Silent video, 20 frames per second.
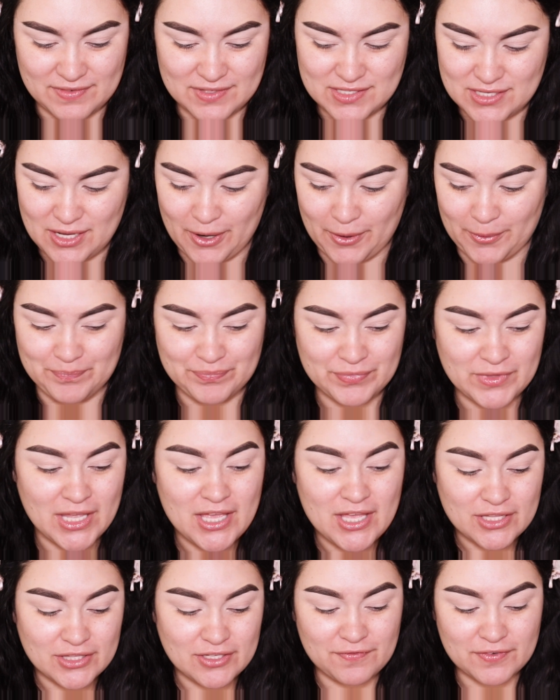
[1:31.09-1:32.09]
So
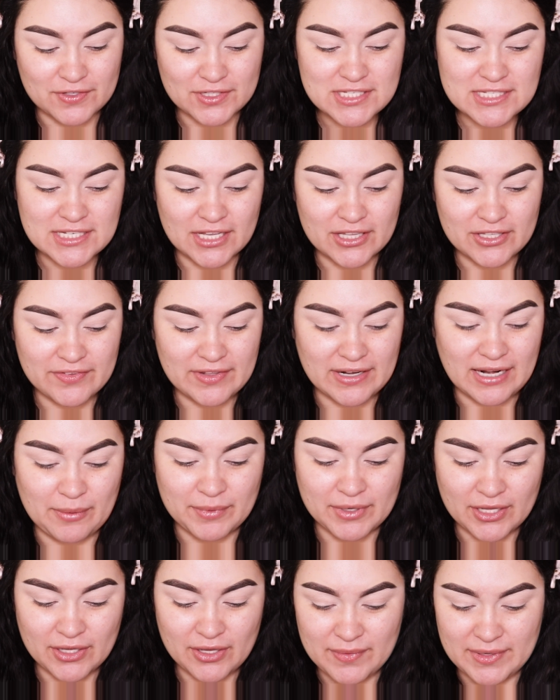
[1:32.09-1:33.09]
the first color that I
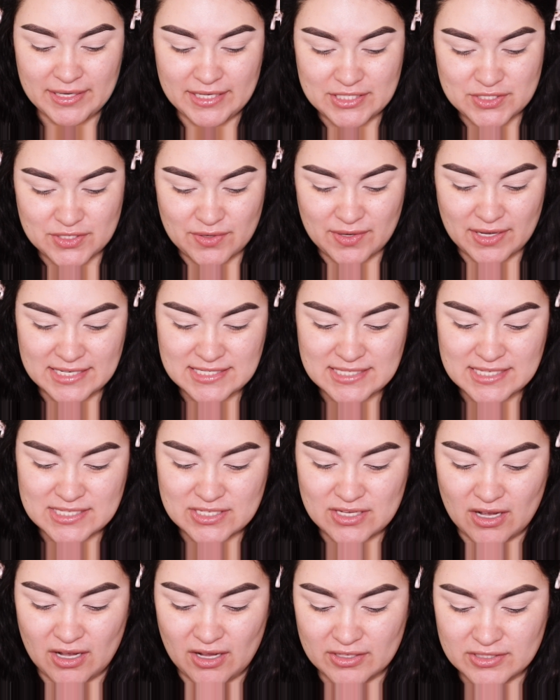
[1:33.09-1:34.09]
want to go into, you guys, is
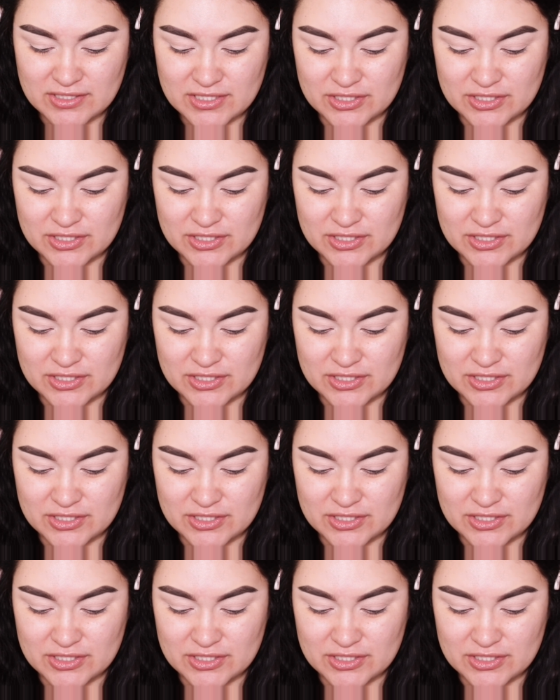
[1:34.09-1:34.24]
called